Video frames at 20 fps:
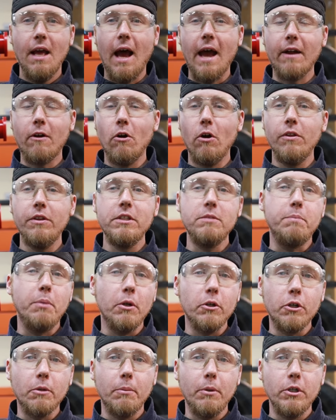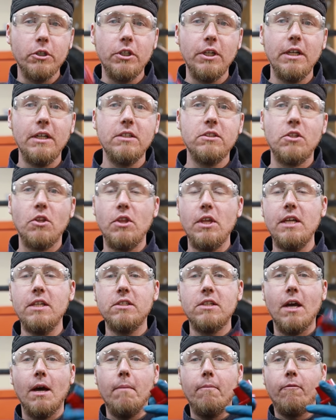I call these builder bushings.
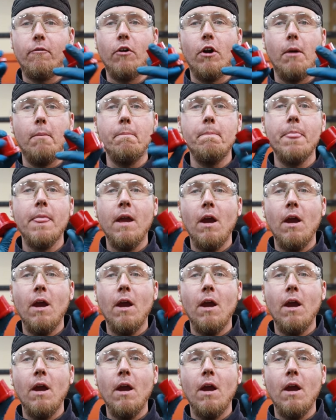These come from